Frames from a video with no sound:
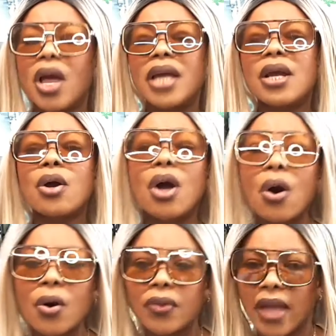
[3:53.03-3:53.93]
They'll
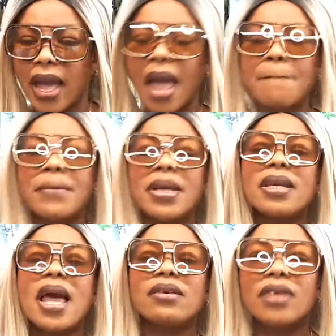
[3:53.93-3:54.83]
go there and being
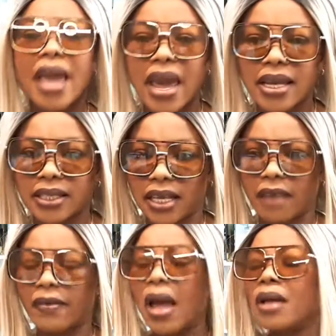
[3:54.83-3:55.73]

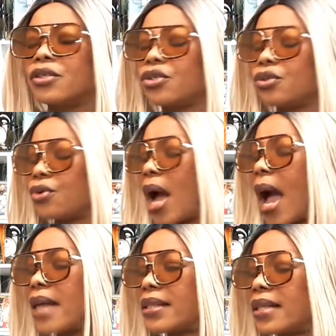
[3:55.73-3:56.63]
educative to
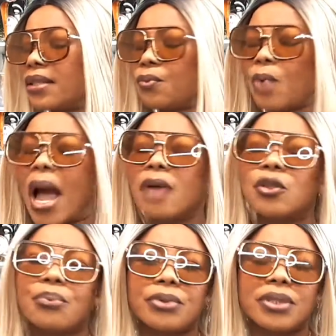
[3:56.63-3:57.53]
ask how to
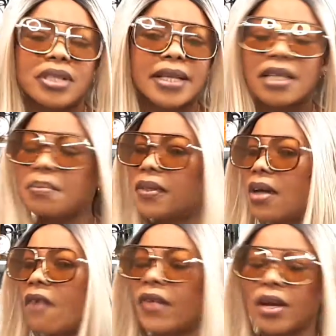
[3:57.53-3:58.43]
protect
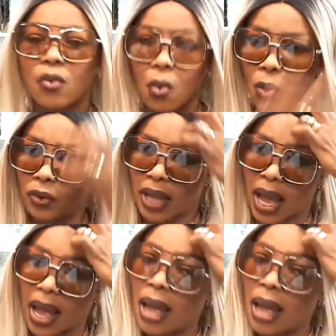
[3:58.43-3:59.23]
themselves and all that.